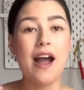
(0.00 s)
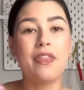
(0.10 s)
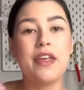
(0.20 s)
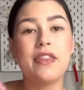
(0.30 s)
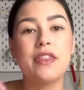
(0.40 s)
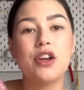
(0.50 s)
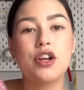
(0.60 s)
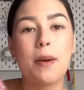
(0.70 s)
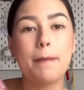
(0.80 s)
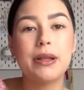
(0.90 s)
And then they're
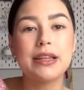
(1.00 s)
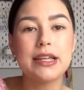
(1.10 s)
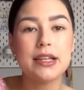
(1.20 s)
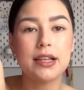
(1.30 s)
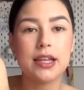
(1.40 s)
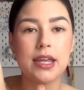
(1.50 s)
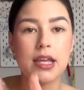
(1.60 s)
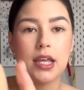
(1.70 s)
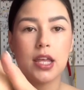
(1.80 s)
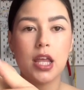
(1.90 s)

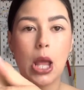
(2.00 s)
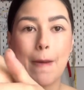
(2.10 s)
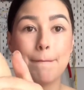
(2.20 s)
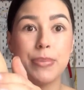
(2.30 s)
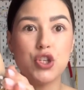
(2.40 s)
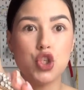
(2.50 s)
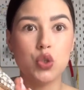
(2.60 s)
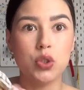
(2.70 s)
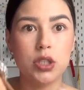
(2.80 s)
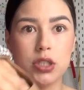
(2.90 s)
completely
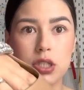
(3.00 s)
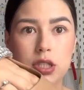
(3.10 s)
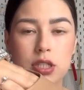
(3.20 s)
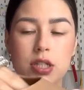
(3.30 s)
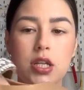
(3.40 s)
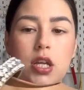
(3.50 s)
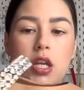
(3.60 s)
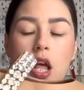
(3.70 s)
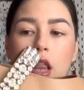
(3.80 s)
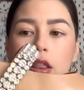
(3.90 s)
bejeweled.
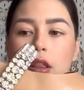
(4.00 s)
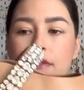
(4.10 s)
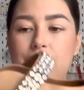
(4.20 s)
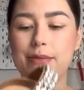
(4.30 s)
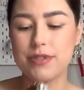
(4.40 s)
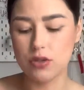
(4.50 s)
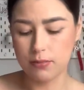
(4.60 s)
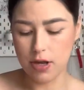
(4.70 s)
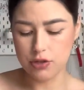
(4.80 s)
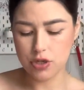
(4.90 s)
Love them so
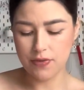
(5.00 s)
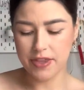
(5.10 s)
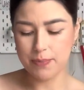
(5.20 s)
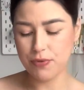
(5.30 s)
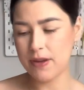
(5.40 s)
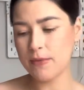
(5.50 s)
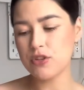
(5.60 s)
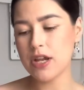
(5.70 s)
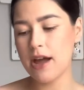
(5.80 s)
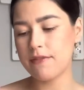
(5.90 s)
much. They pretty
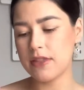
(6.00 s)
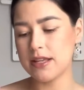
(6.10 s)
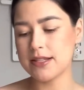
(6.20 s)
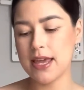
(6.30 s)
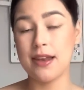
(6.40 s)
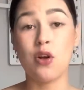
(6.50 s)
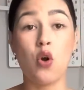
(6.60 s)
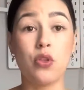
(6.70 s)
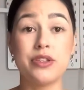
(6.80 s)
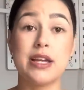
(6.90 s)
much have these in
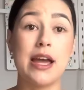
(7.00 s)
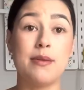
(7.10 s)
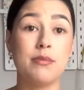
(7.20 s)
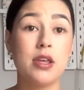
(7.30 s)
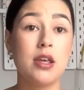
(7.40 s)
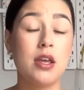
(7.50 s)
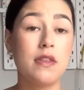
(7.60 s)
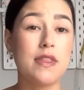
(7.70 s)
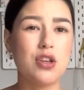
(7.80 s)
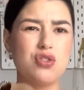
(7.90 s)
all the time.
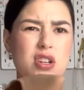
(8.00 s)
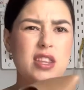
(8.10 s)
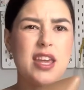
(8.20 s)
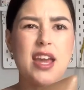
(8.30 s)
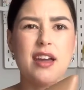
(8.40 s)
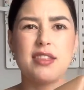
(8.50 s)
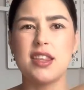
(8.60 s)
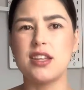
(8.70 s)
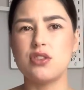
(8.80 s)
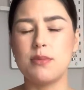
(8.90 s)
They usually, I think
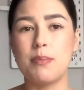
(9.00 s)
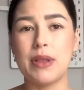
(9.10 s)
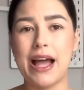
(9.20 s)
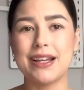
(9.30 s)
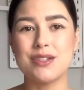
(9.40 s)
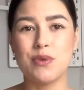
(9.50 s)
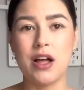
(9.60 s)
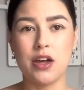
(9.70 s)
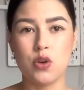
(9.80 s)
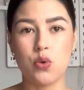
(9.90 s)
they do them in black as well,
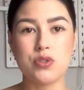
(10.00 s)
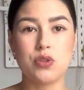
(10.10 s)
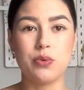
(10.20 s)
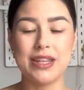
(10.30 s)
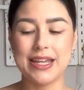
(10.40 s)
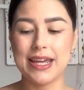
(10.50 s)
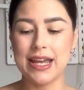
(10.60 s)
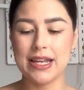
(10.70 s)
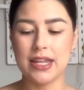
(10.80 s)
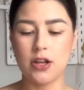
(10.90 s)
and also with a
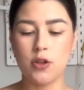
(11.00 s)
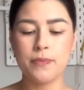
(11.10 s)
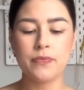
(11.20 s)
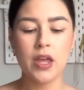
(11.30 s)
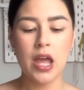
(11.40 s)
kitten heel.